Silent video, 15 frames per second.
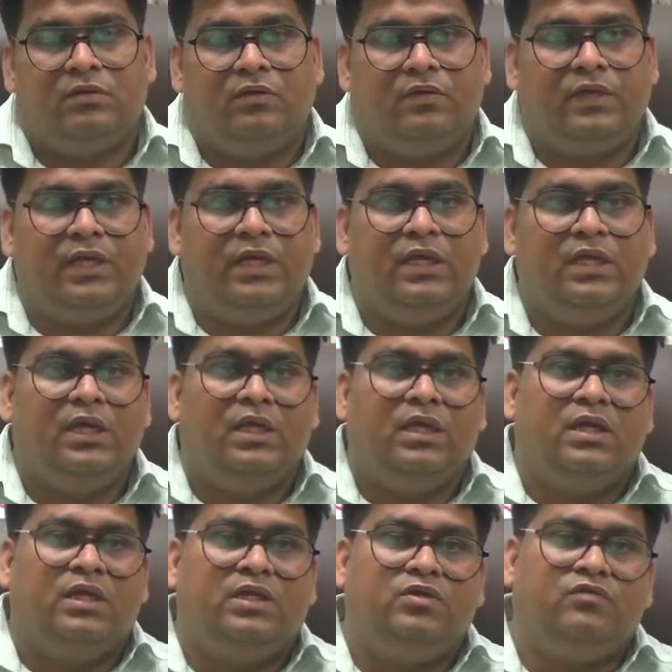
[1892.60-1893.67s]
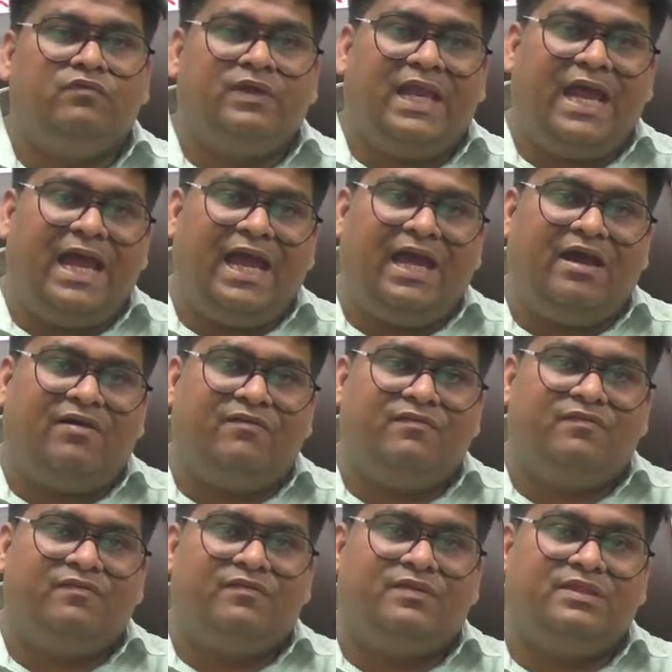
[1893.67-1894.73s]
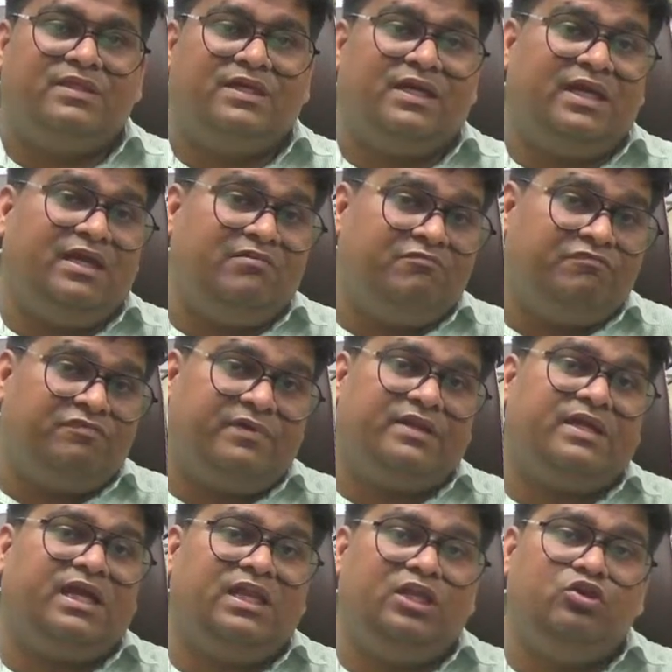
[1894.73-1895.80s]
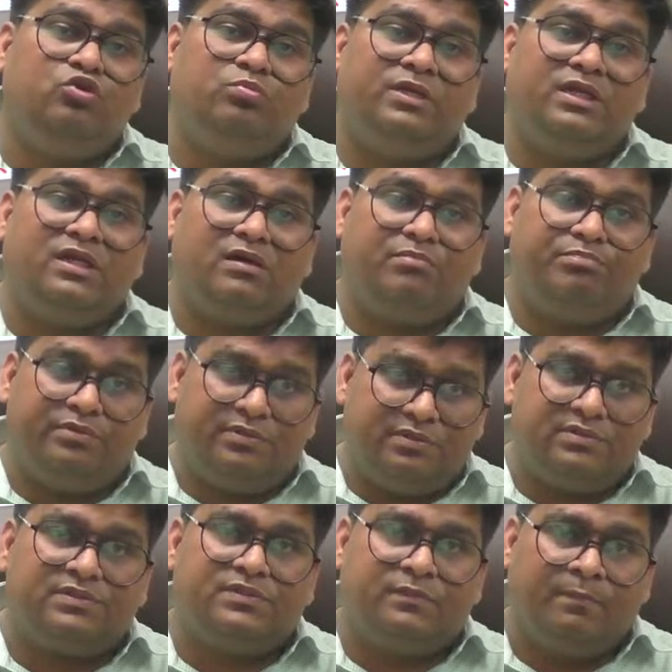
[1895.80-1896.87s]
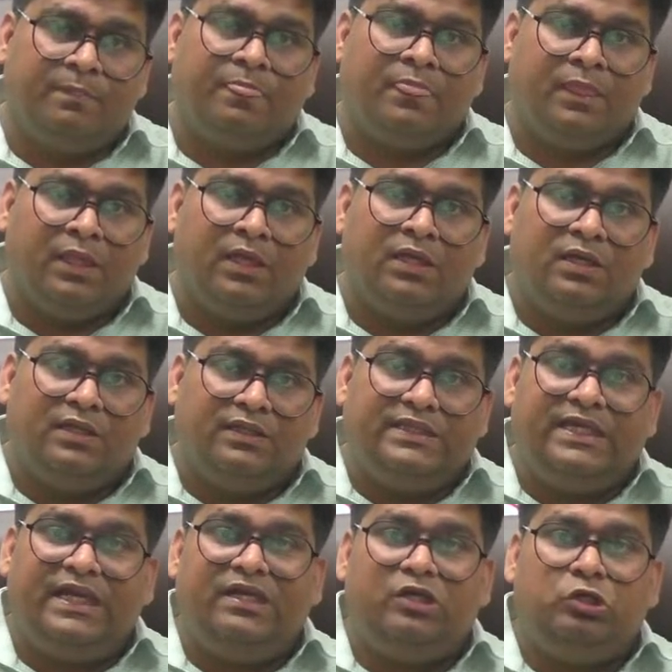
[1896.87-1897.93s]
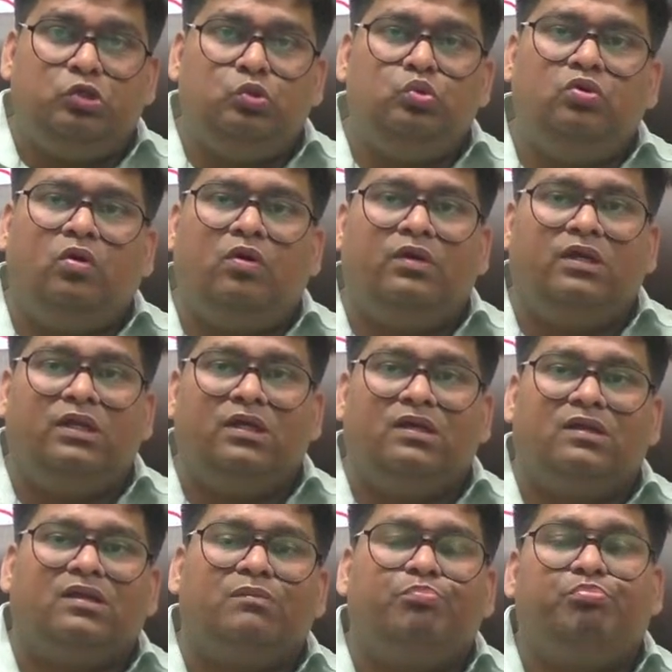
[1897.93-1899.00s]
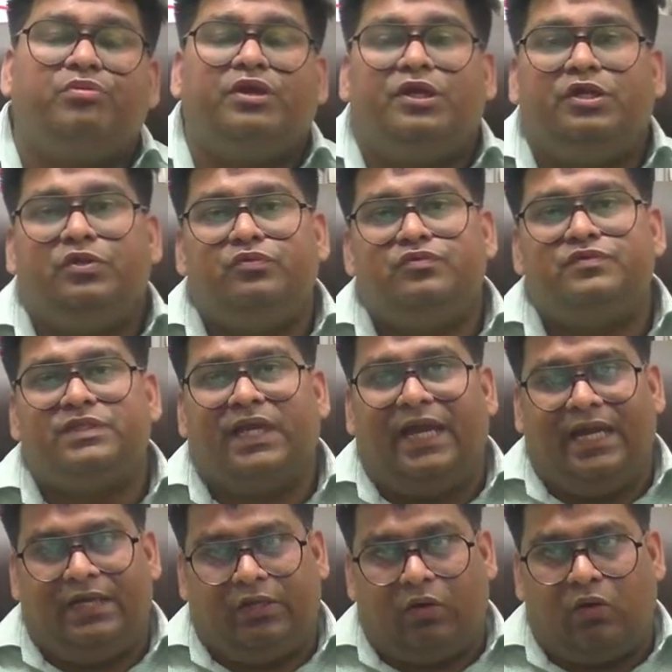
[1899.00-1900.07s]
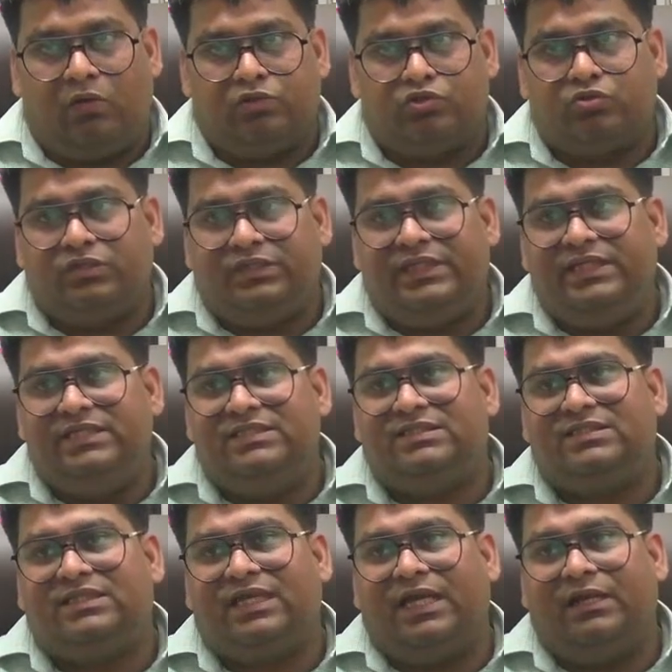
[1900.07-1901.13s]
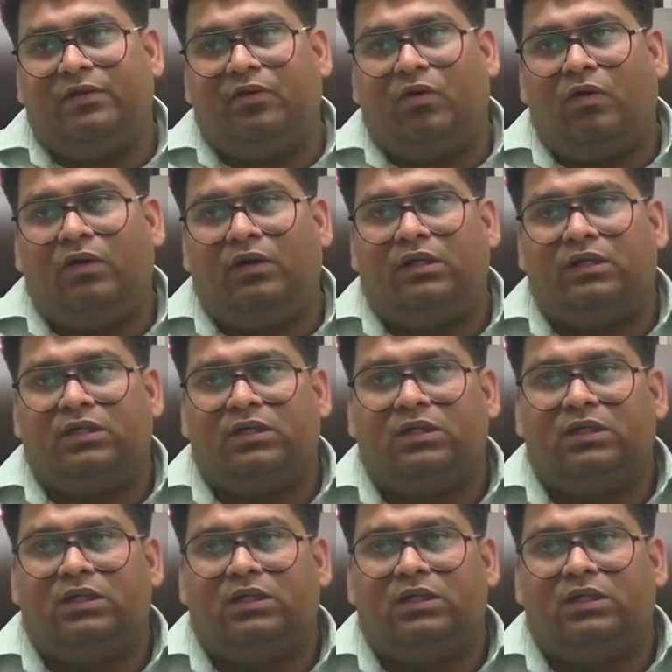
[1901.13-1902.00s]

okay, you will have the infertile human couples that do not reproduce at all. So these cannot